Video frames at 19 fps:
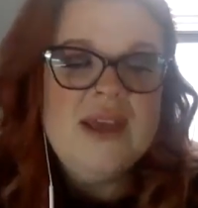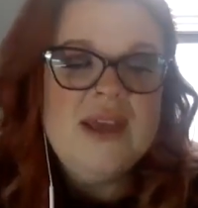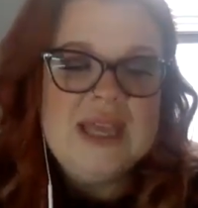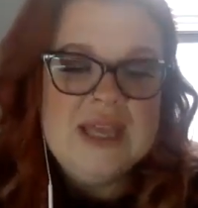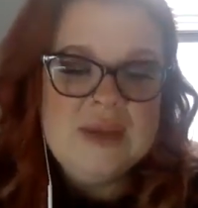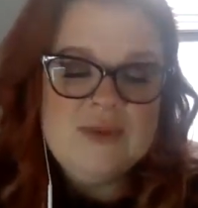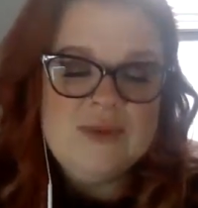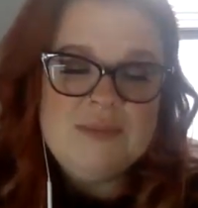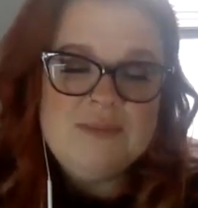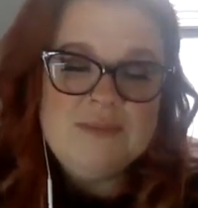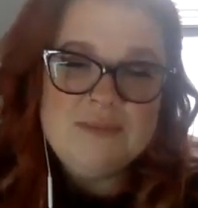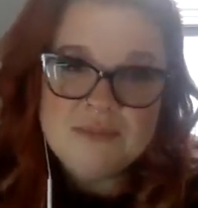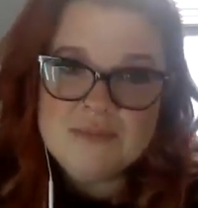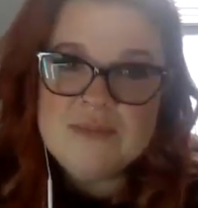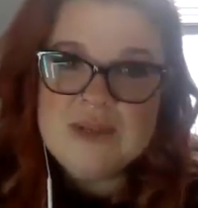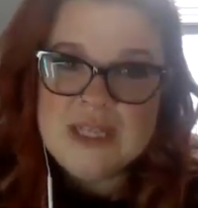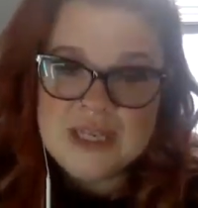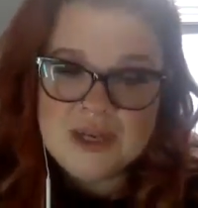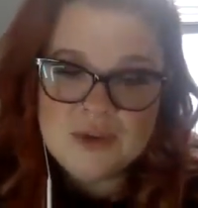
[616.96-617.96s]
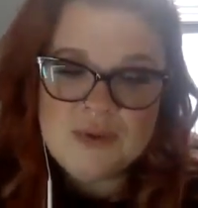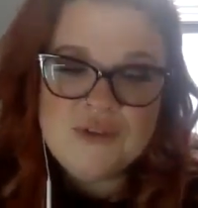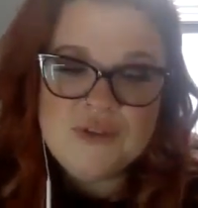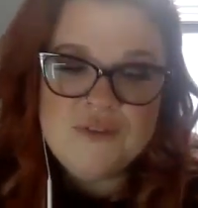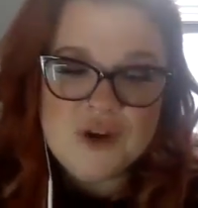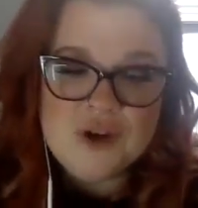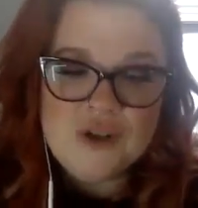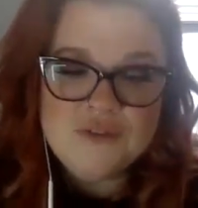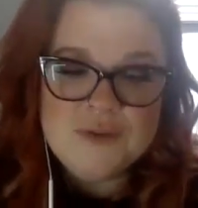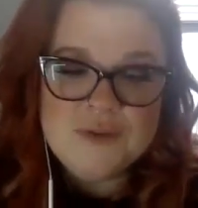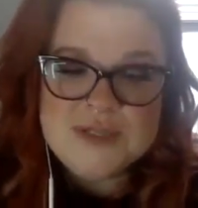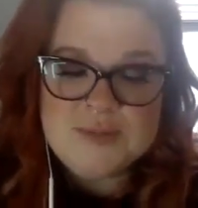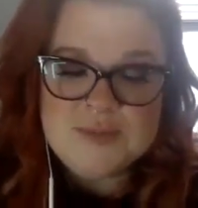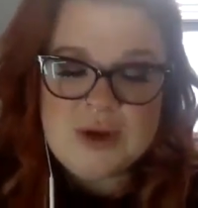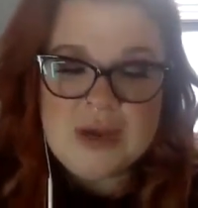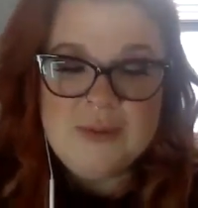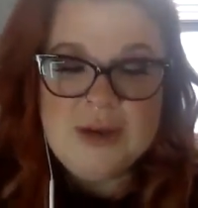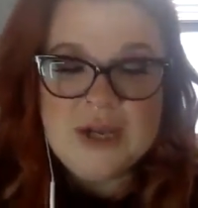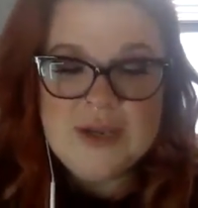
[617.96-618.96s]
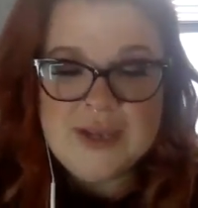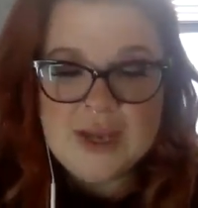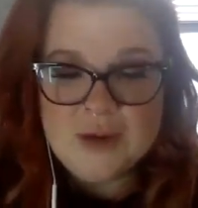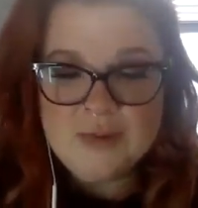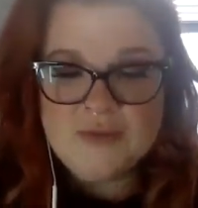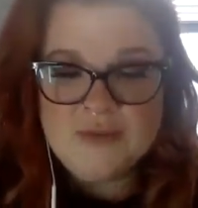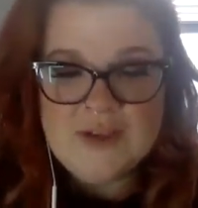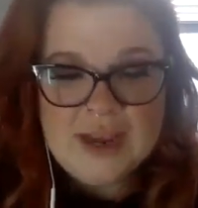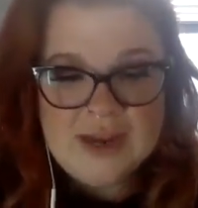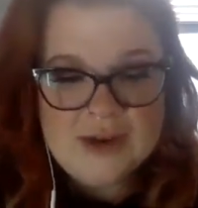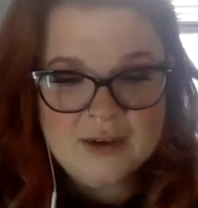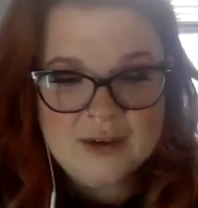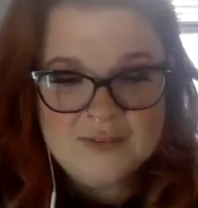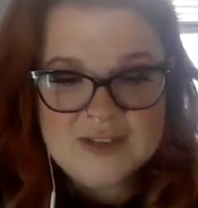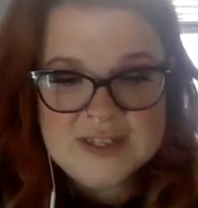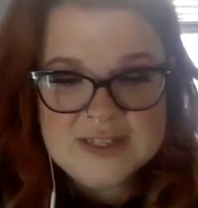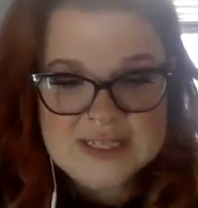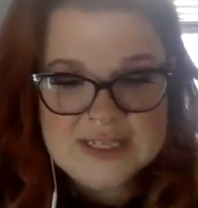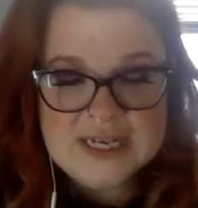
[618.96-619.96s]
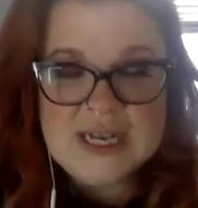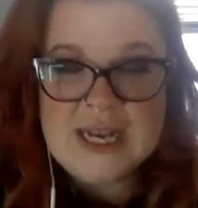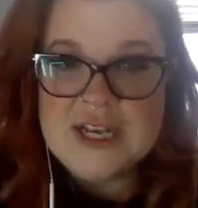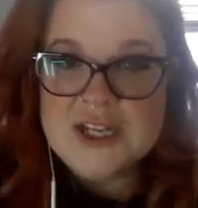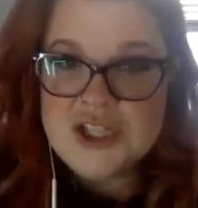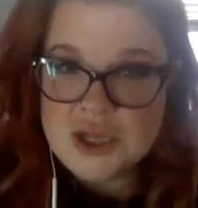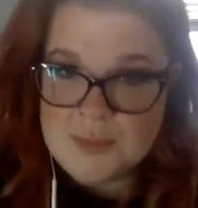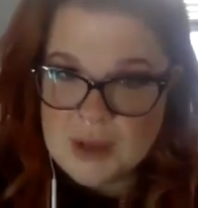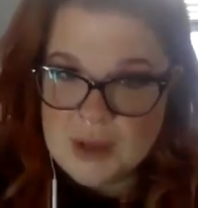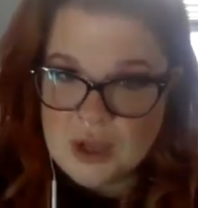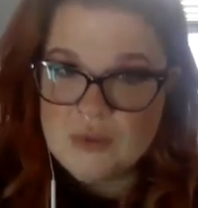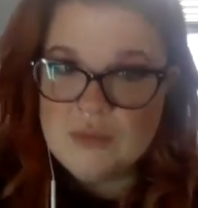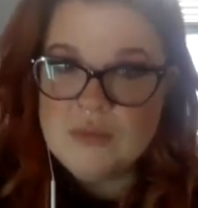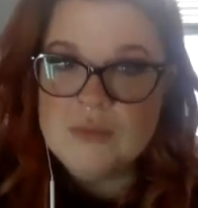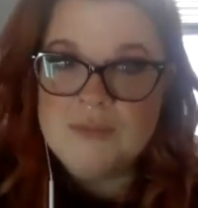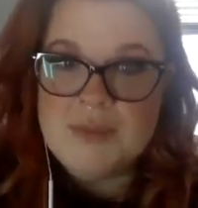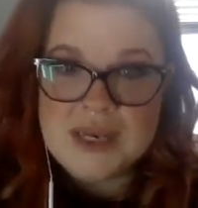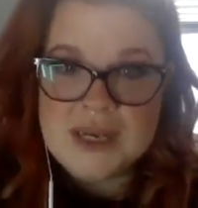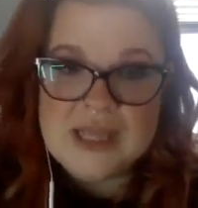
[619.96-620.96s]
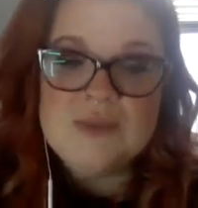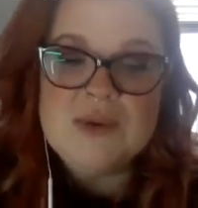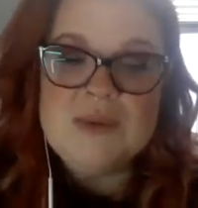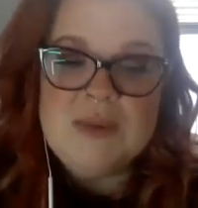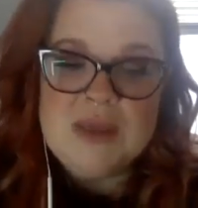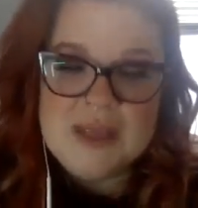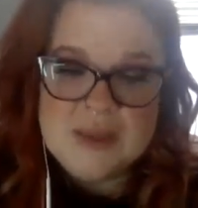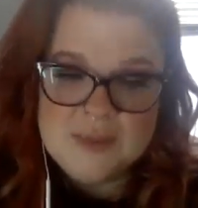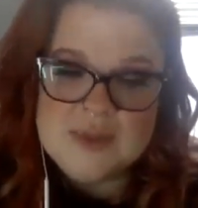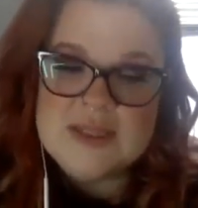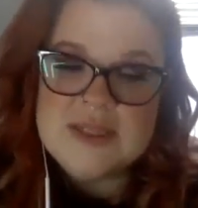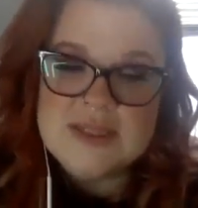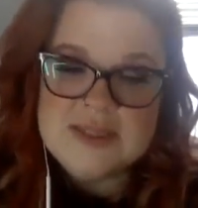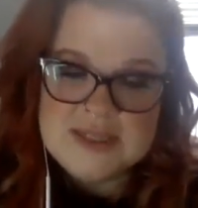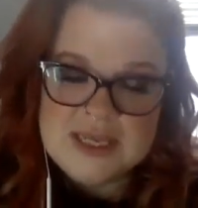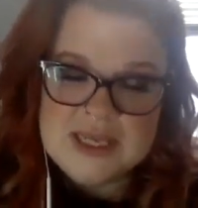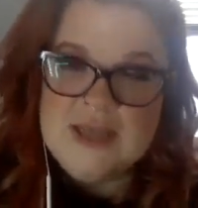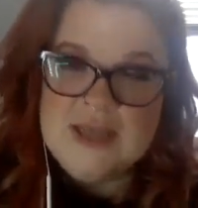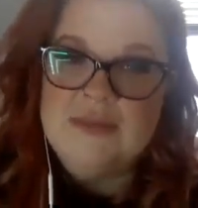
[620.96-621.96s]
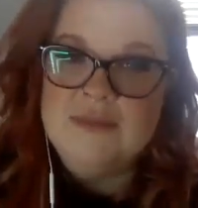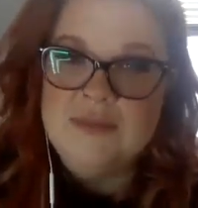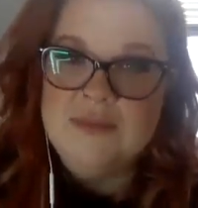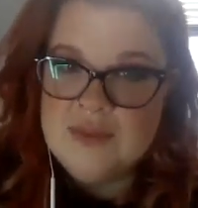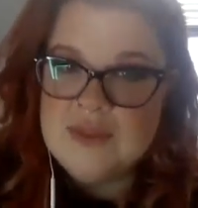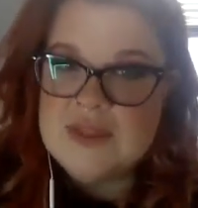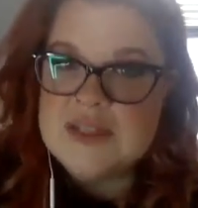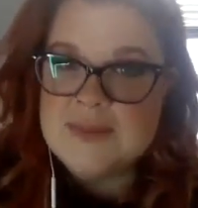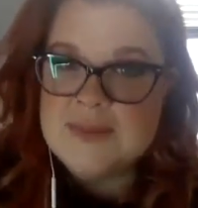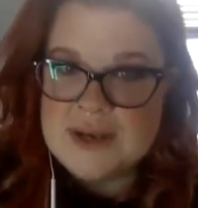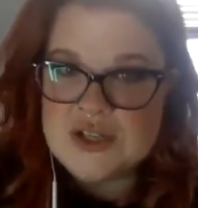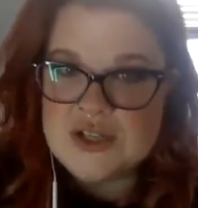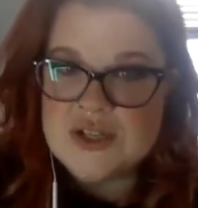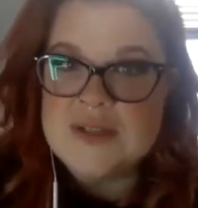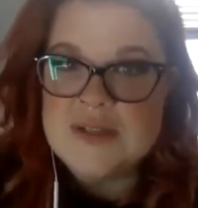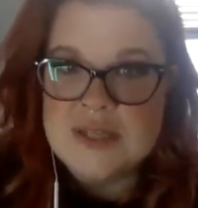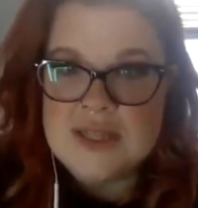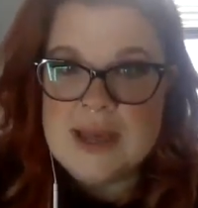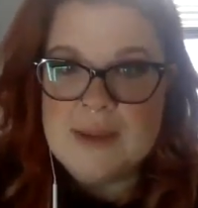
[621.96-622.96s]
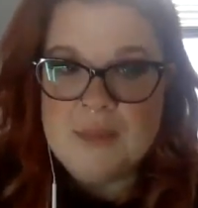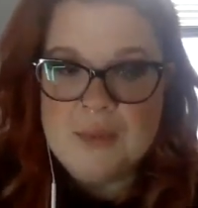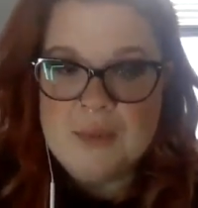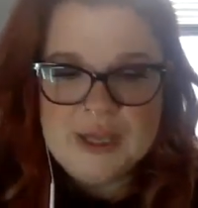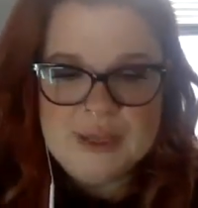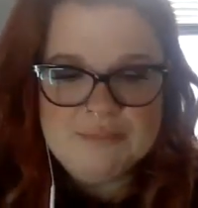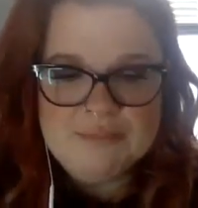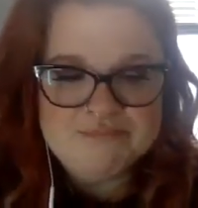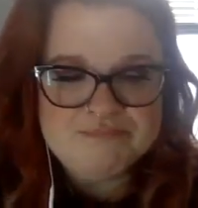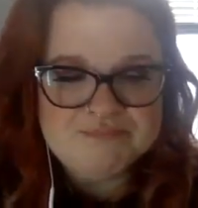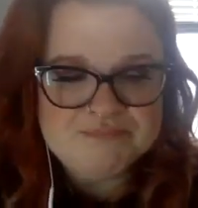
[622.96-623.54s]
he would need a referral from his primary care provider if he's in an HMO, but he would be able to see the specialist at that point.